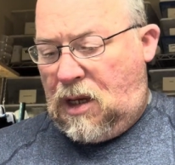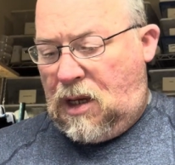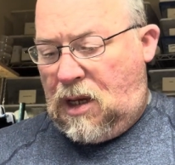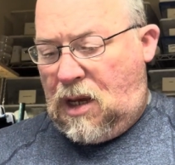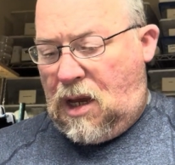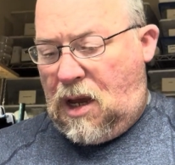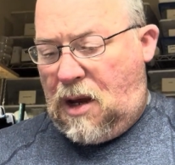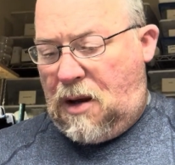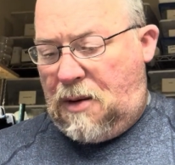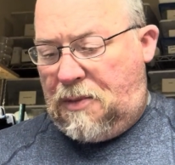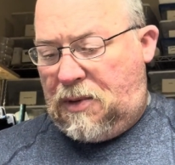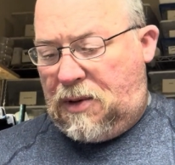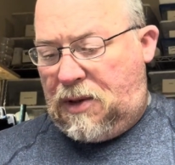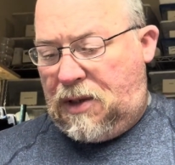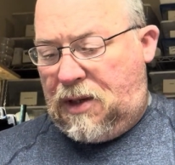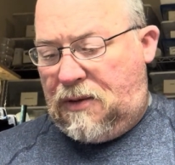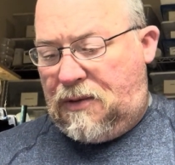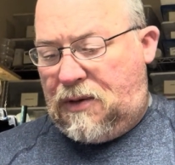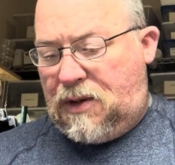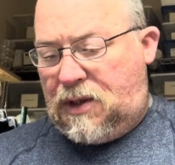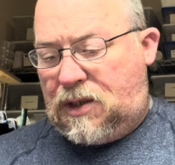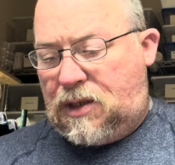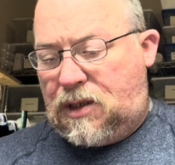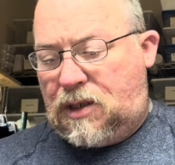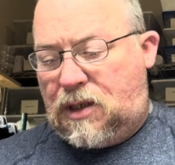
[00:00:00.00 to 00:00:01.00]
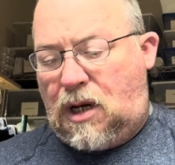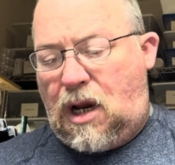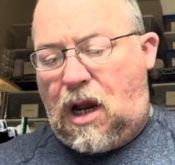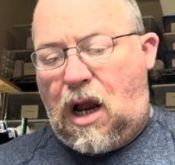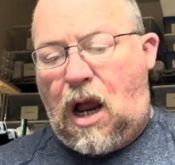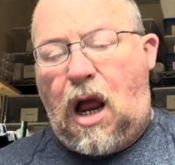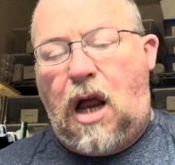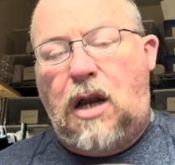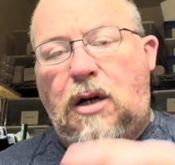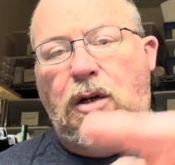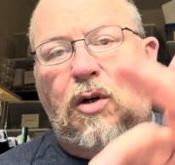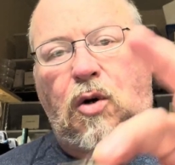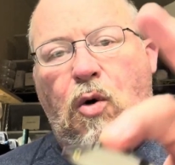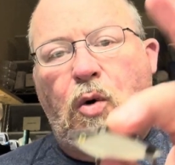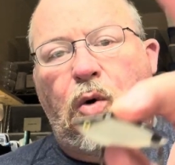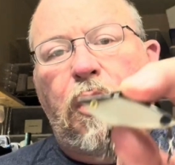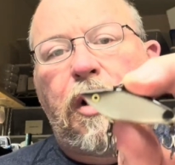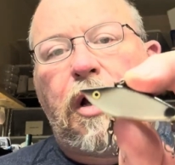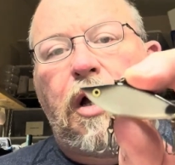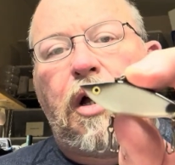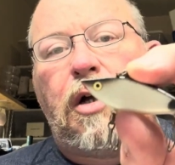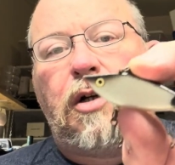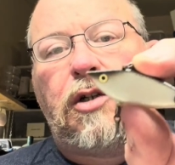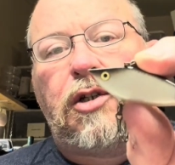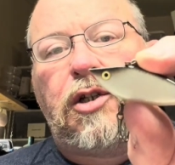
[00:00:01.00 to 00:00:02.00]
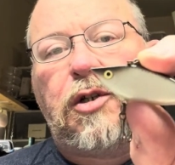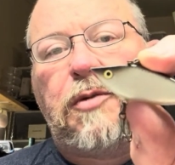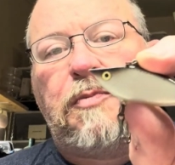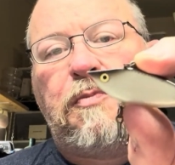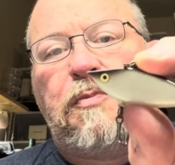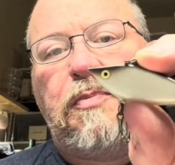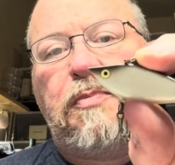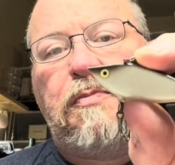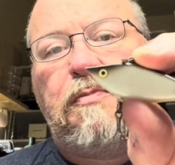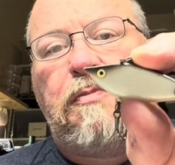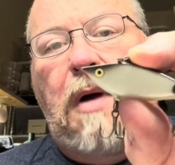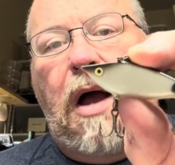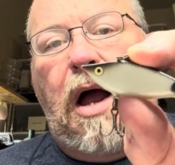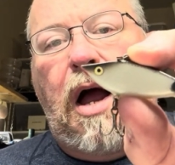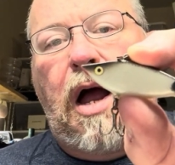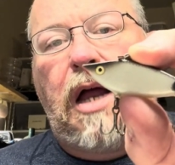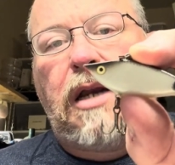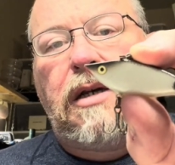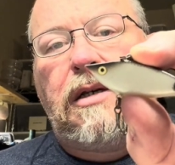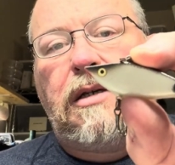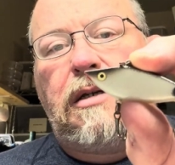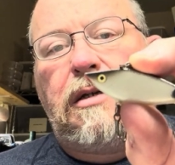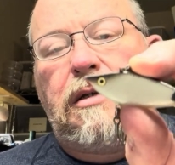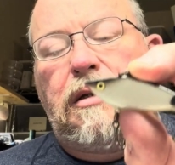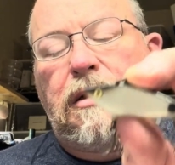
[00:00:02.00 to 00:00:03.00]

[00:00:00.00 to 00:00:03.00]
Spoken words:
I believe this is a cotton cordell spot,